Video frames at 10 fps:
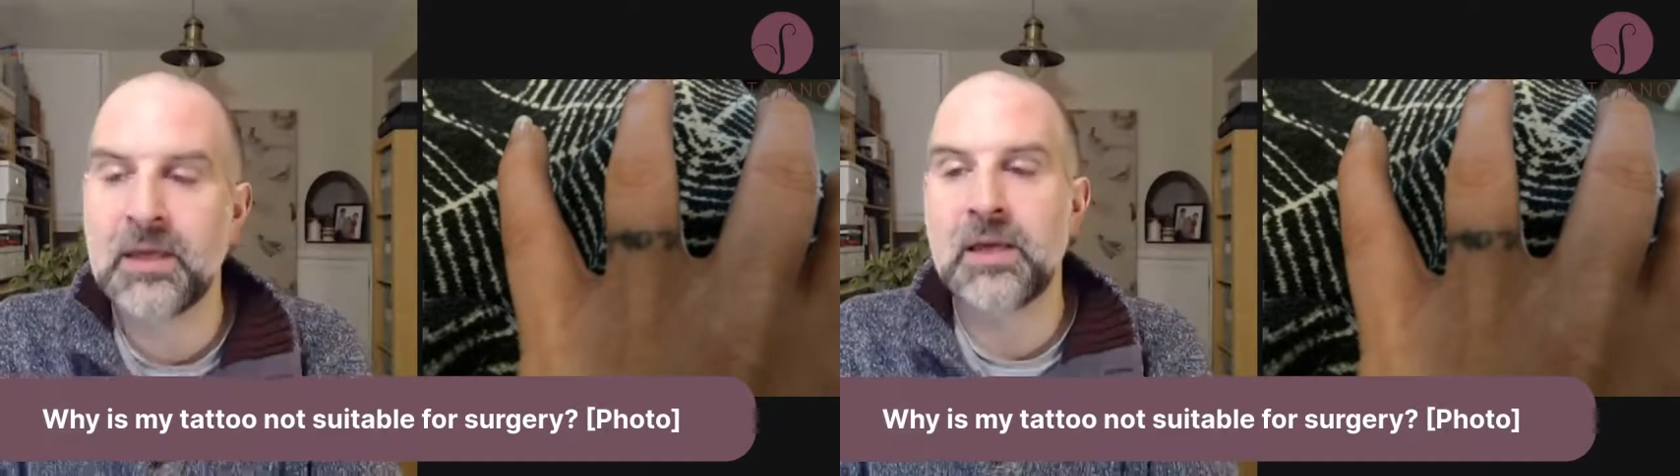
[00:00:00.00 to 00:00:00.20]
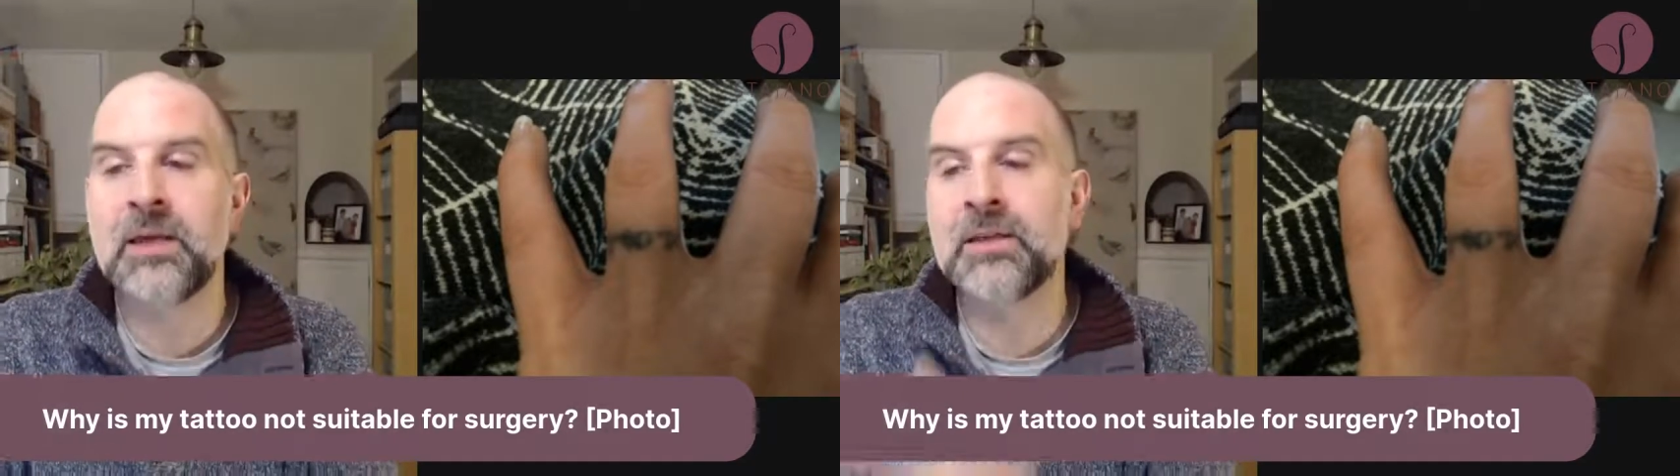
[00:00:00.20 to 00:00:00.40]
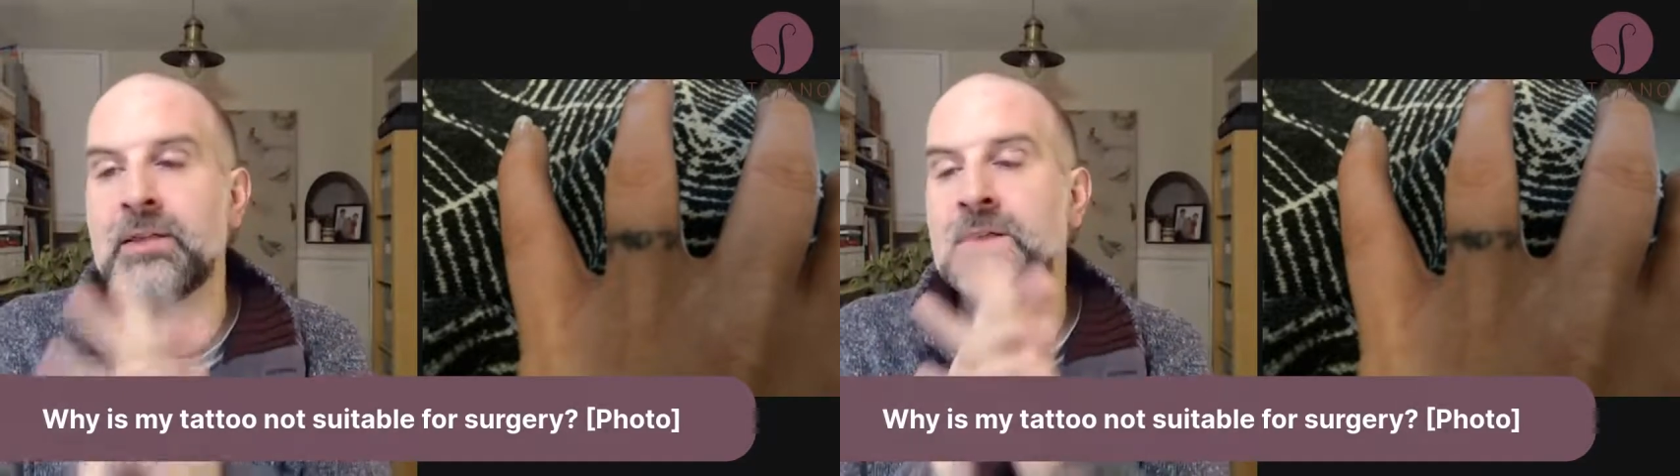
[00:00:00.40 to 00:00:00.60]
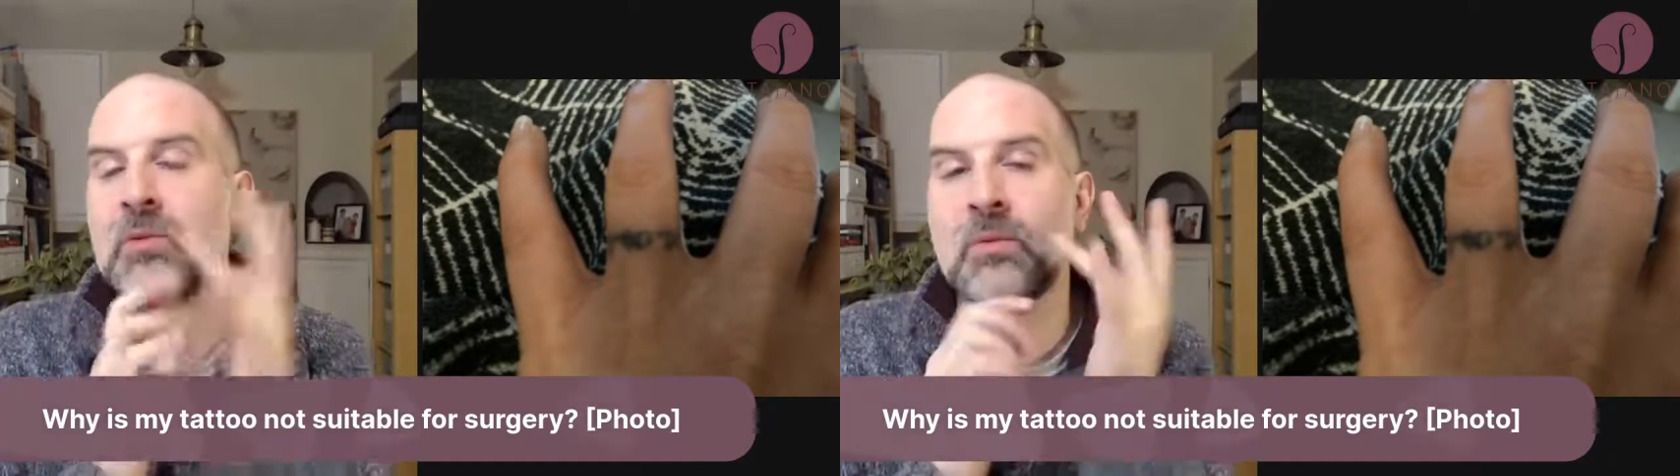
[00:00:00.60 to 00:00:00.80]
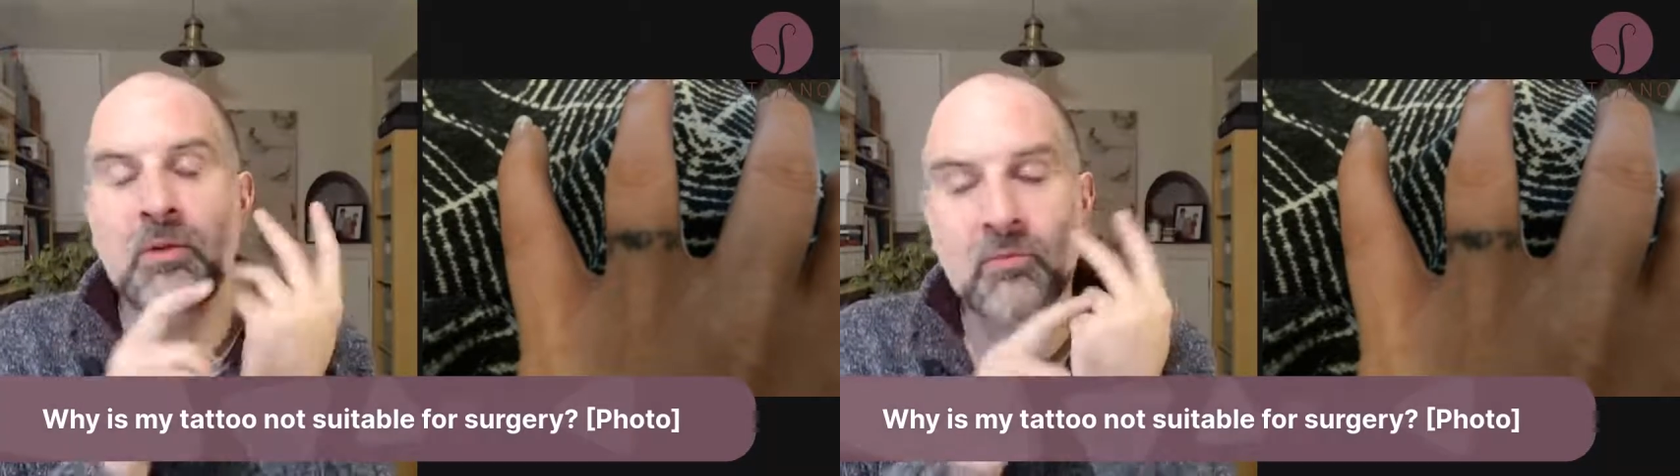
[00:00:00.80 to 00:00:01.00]
because this would
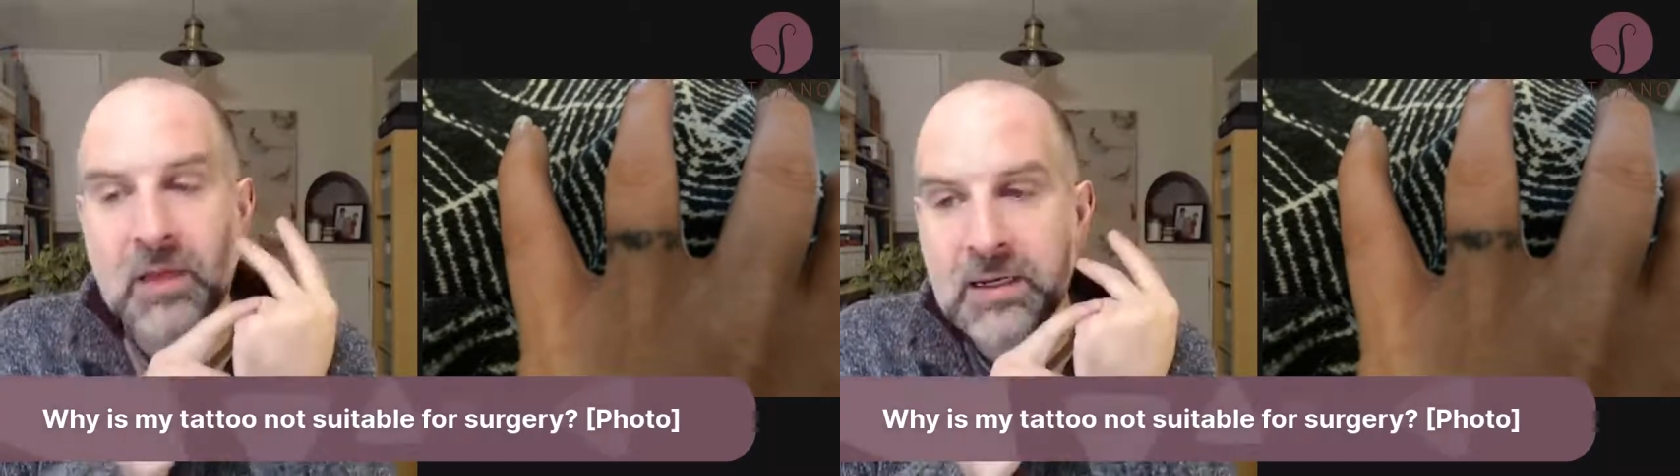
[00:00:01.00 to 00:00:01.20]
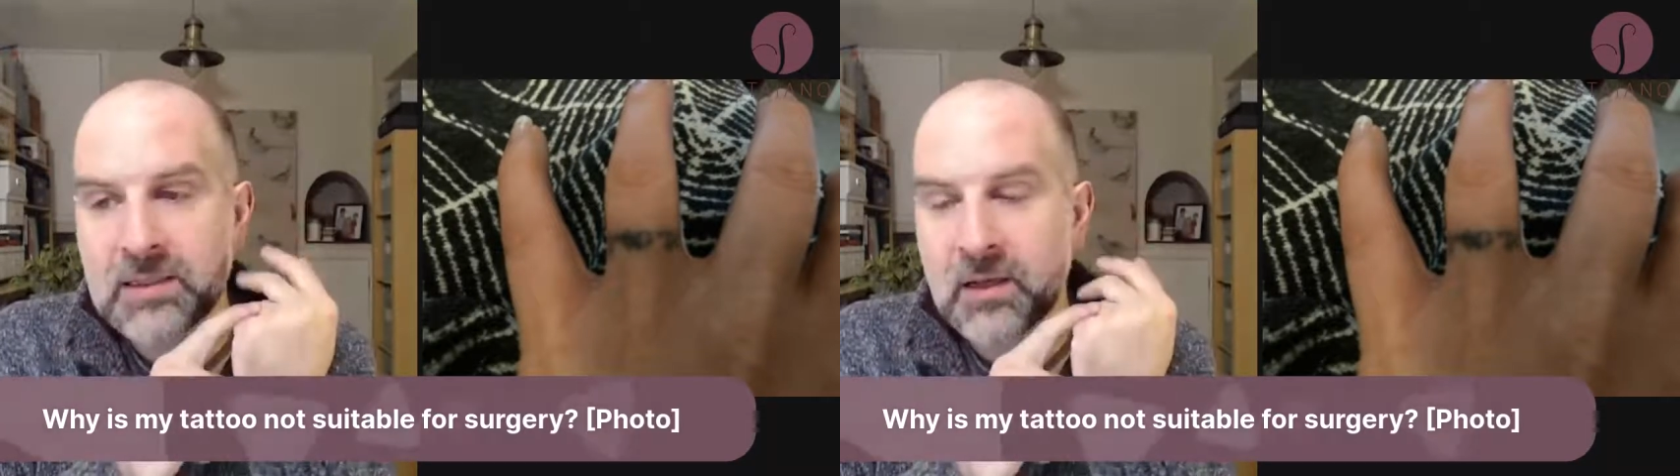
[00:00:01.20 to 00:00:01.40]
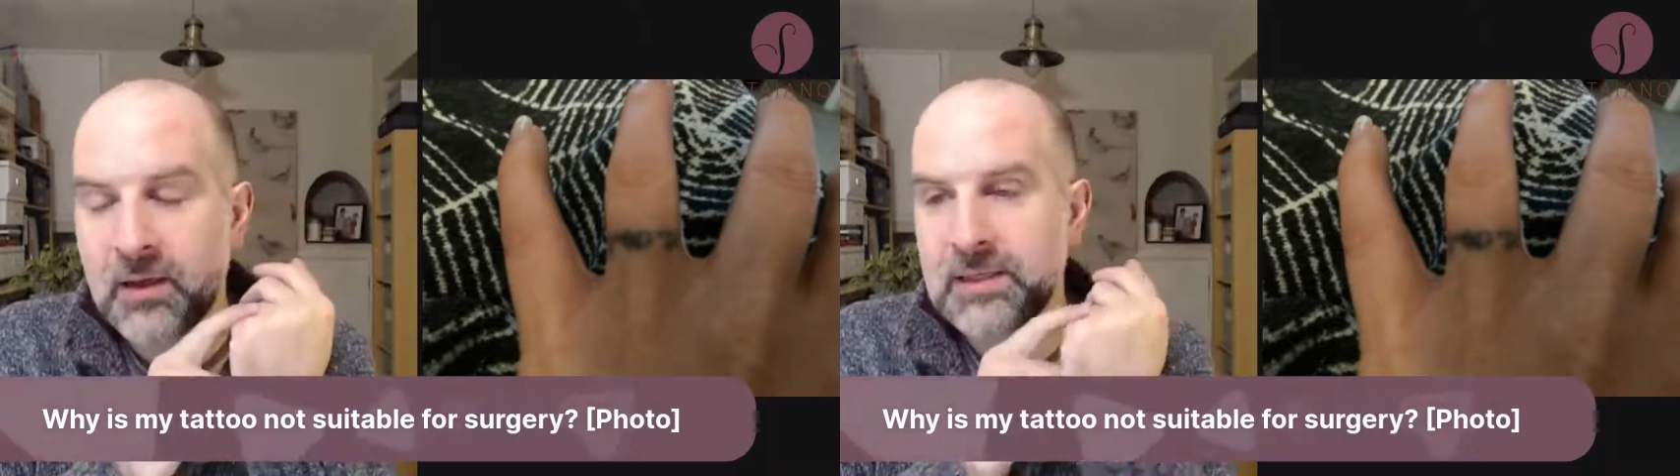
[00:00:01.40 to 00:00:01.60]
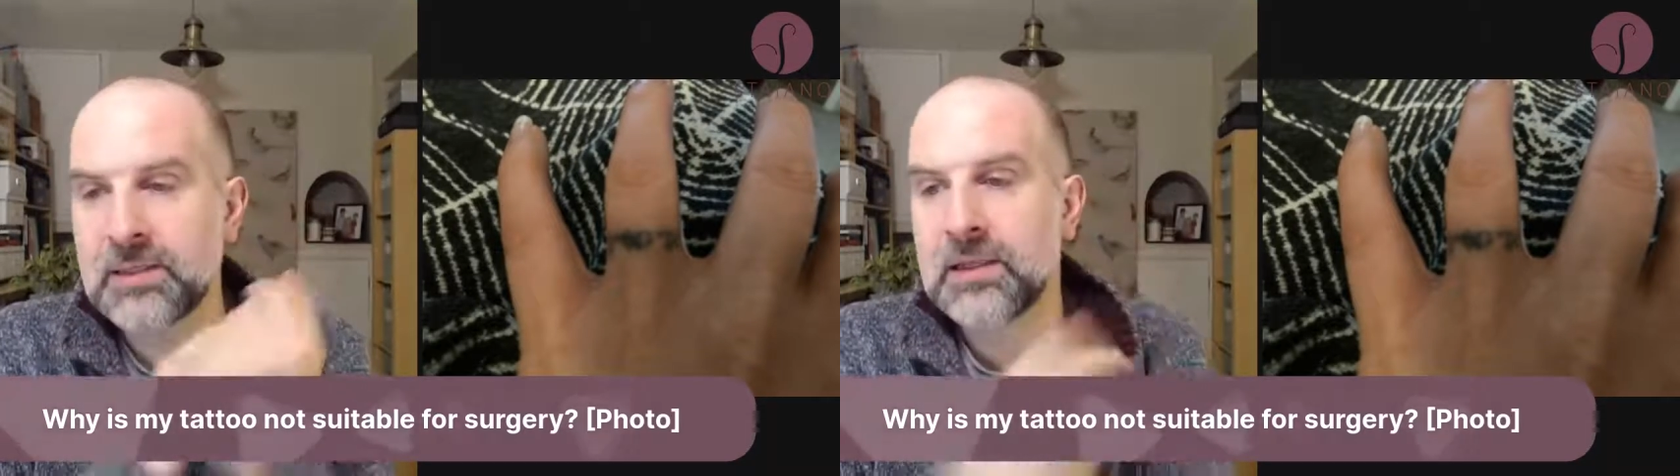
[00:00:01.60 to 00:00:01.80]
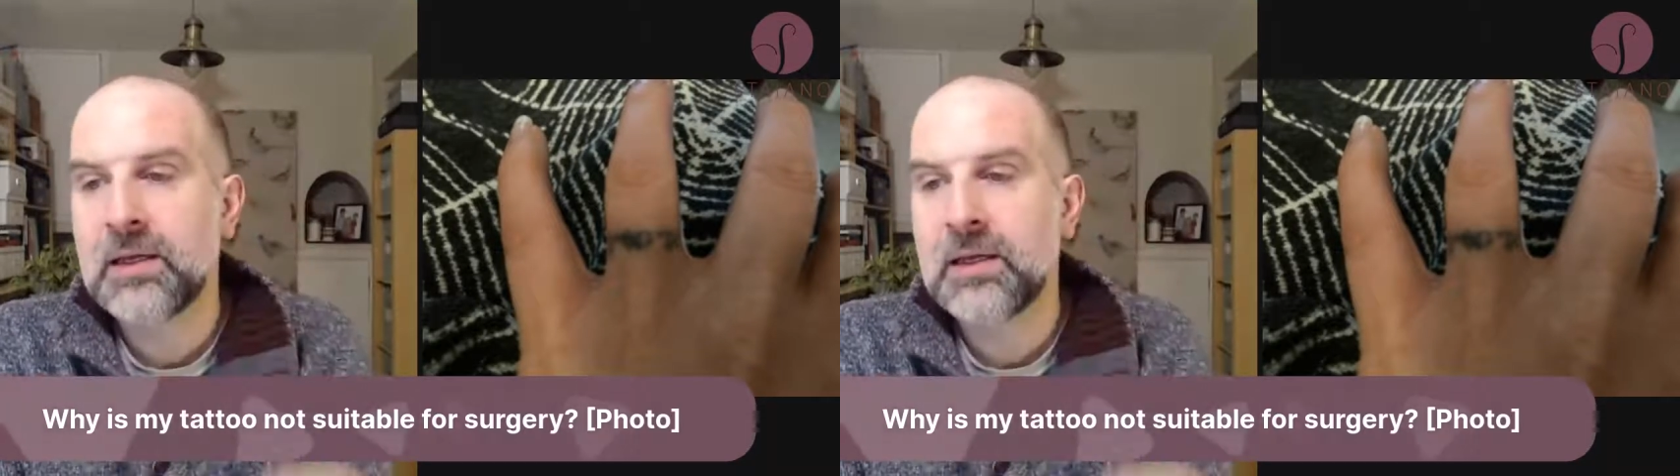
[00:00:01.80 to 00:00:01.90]
be really tight,